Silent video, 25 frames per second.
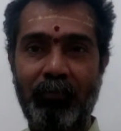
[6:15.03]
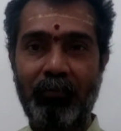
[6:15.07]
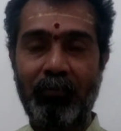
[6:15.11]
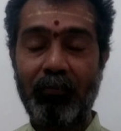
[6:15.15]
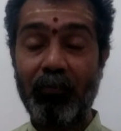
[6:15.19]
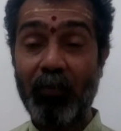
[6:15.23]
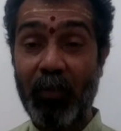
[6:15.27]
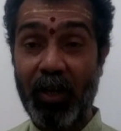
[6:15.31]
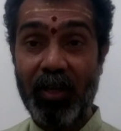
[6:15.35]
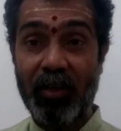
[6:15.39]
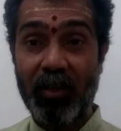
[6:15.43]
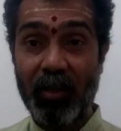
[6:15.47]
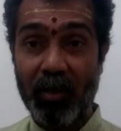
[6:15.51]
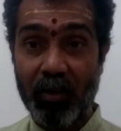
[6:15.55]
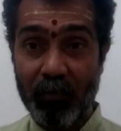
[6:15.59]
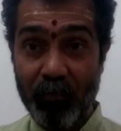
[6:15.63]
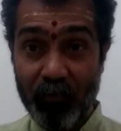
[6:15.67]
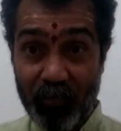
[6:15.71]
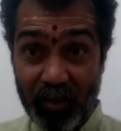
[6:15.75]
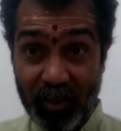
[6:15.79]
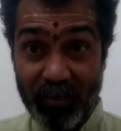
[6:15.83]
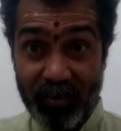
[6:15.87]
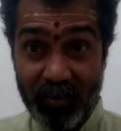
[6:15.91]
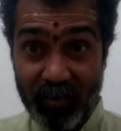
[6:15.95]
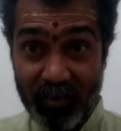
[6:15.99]
My dear
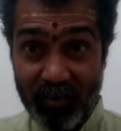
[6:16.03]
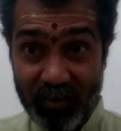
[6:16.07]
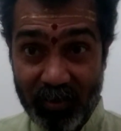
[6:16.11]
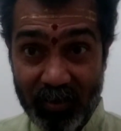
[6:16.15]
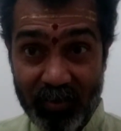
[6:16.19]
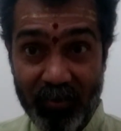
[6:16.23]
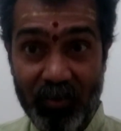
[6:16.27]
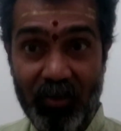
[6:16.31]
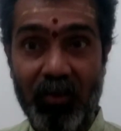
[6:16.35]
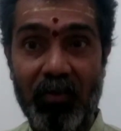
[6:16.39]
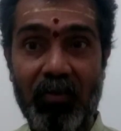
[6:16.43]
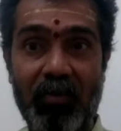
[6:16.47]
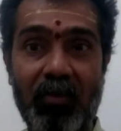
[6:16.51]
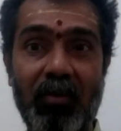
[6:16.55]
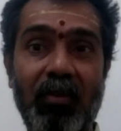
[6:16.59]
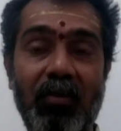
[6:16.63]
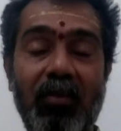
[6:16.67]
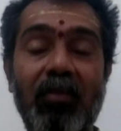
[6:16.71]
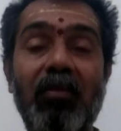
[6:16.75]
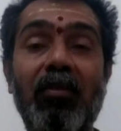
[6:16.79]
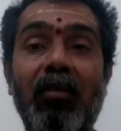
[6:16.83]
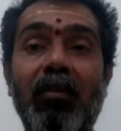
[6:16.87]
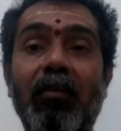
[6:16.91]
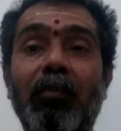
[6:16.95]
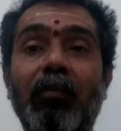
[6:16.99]
brothers and
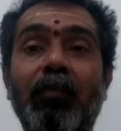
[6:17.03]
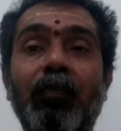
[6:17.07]
sisters,